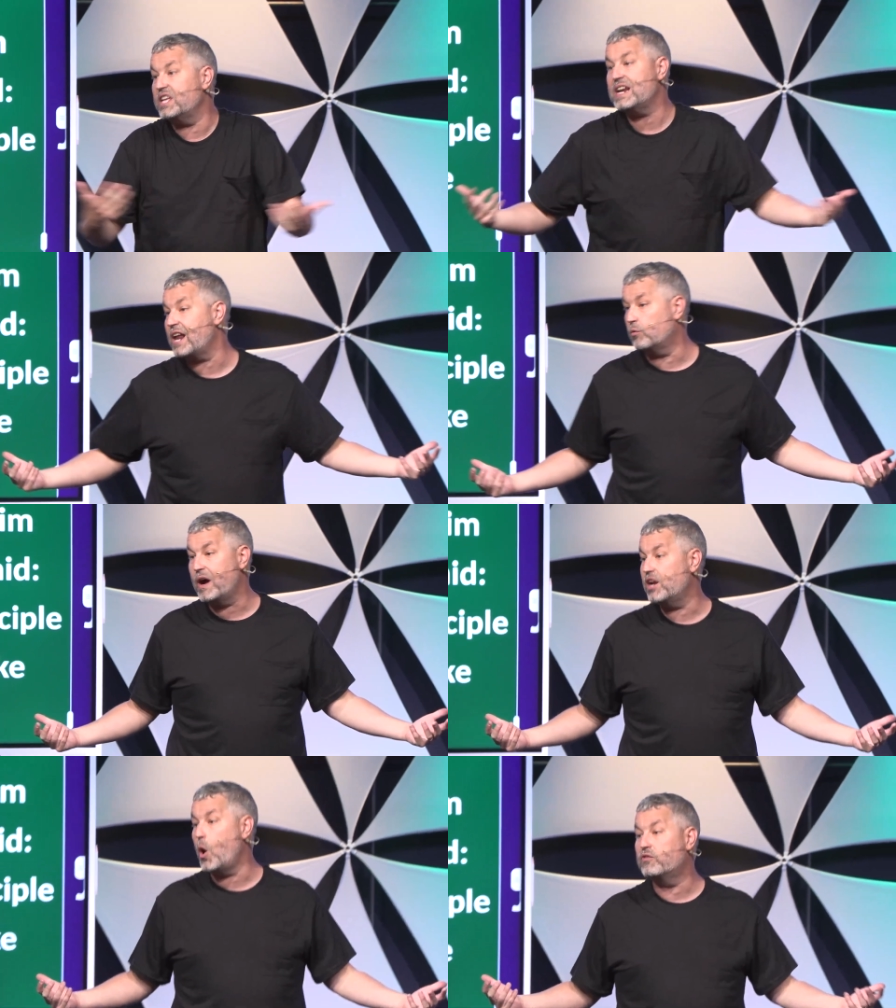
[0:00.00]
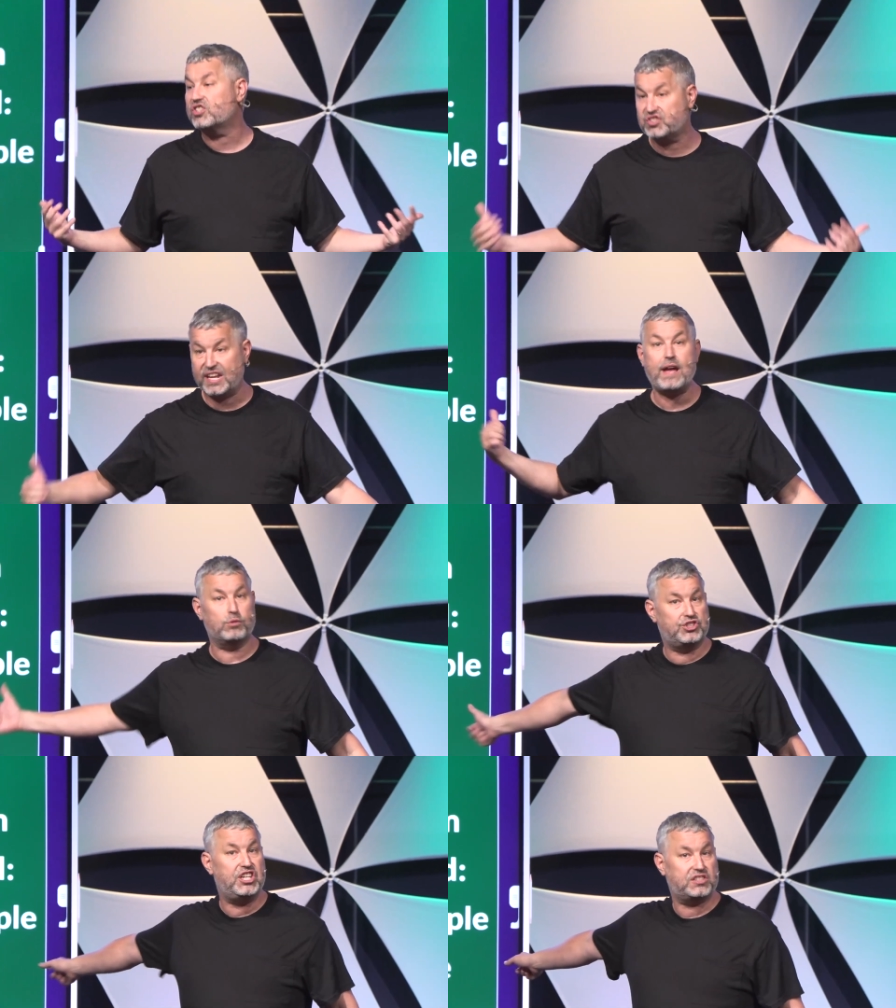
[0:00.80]
really not a way to overstate
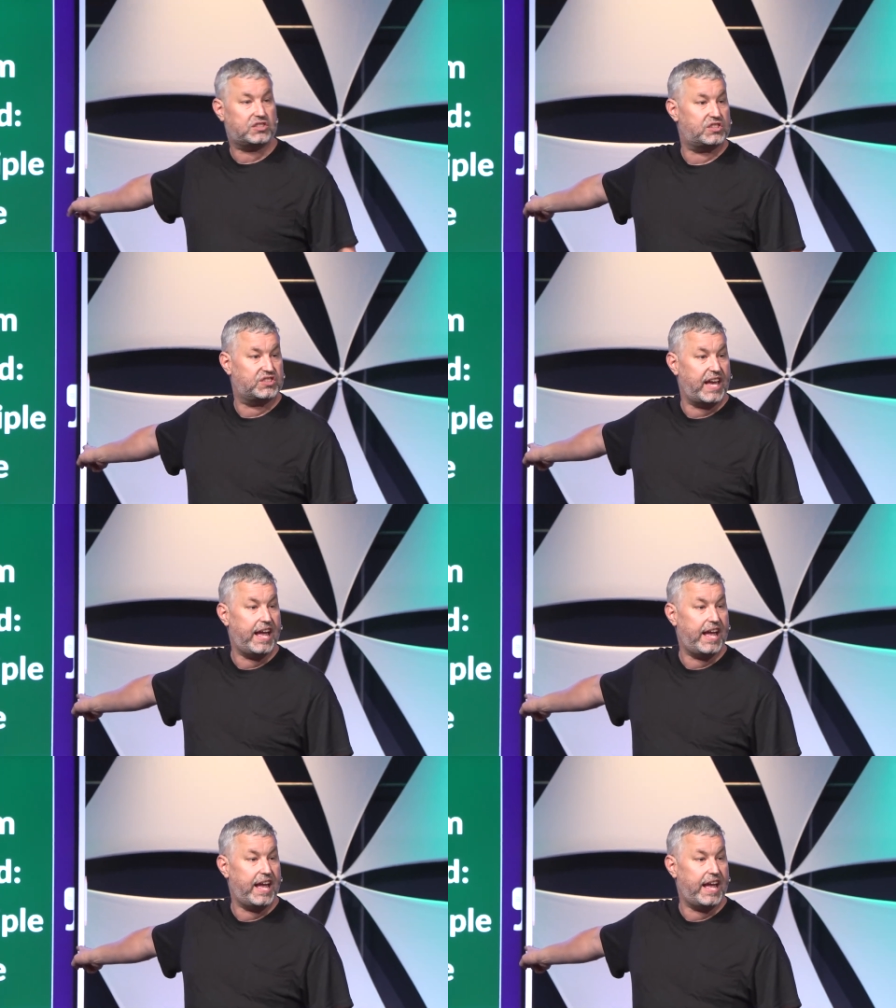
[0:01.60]
what Jesus is